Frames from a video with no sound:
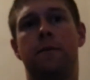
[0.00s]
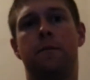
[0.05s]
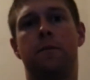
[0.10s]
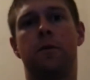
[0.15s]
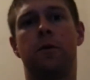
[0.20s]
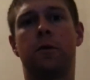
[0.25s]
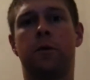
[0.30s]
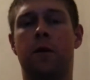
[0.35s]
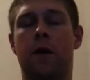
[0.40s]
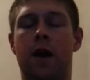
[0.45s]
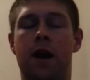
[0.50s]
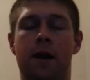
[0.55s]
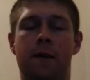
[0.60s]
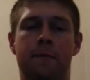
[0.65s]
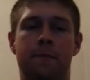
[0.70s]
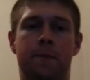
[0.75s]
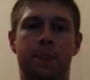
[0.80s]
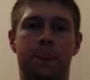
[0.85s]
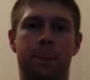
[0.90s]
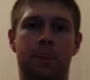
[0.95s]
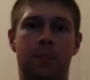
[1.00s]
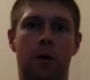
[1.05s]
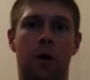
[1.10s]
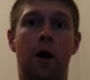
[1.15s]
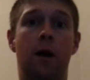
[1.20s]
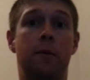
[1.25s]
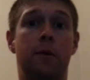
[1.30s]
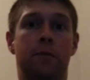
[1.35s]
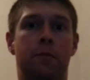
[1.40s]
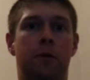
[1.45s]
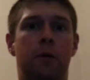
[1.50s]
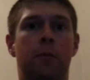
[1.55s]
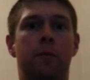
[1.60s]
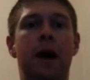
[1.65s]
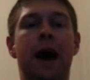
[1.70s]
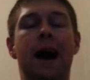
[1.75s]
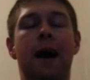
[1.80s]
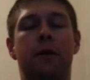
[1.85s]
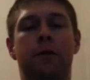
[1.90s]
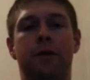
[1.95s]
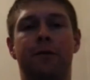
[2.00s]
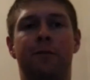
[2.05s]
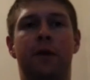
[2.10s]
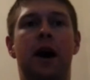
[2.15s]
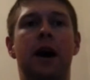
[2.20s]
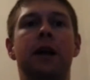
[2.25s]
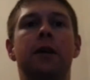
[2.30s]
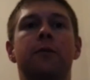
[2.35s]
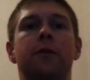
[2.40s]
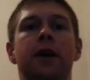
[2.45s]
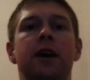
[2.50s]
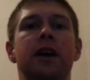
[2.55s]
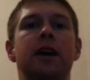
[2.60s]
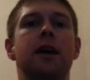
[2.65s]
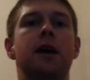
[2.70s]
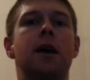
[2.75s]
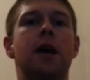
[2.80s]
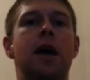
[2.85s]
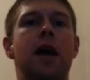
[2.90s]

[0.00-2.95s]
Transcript: per pound of body weight.